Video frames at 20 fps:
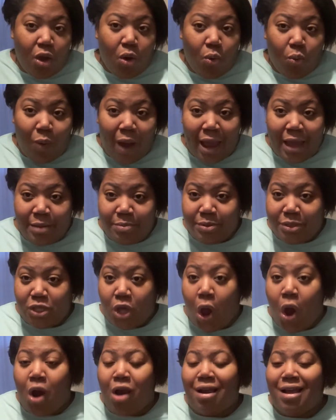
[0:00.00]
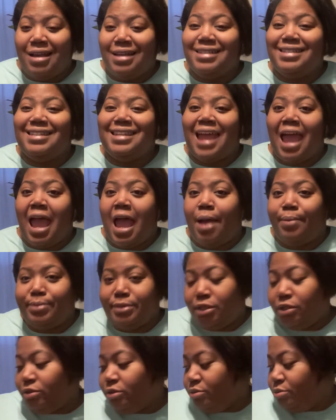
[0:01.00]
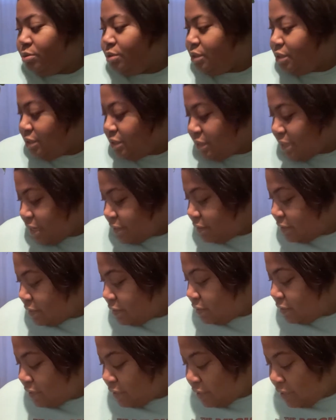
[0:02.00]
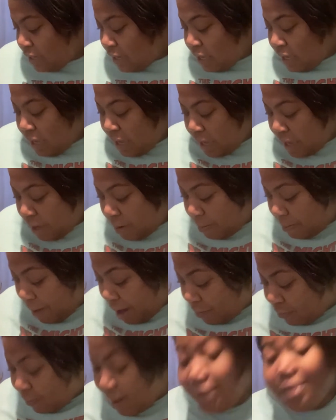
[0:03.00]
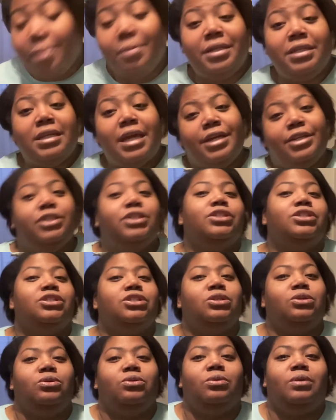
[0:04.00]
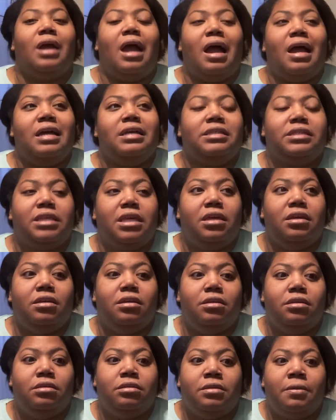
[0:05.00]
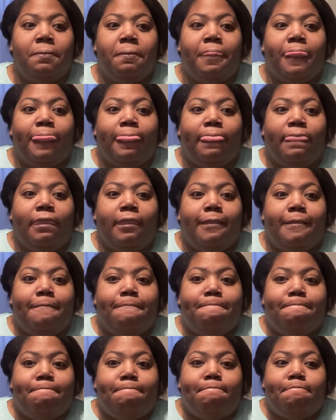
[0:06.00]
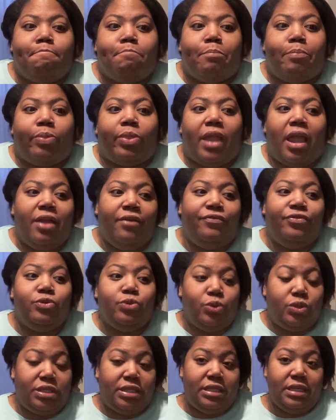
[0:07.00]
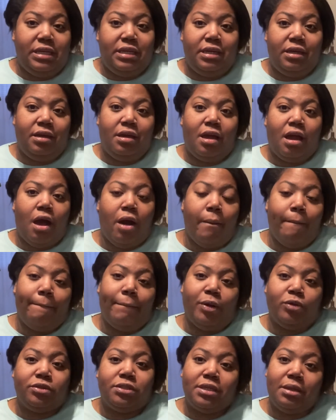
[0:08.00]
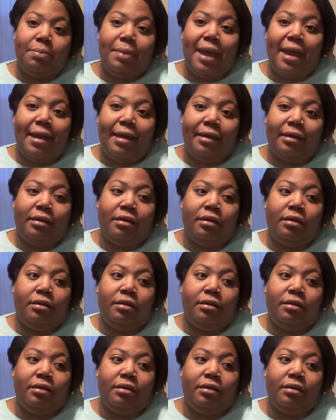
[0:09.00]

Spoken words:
wipes are an absolute necessity. My recommendation to you guys is, if you see a multi-pack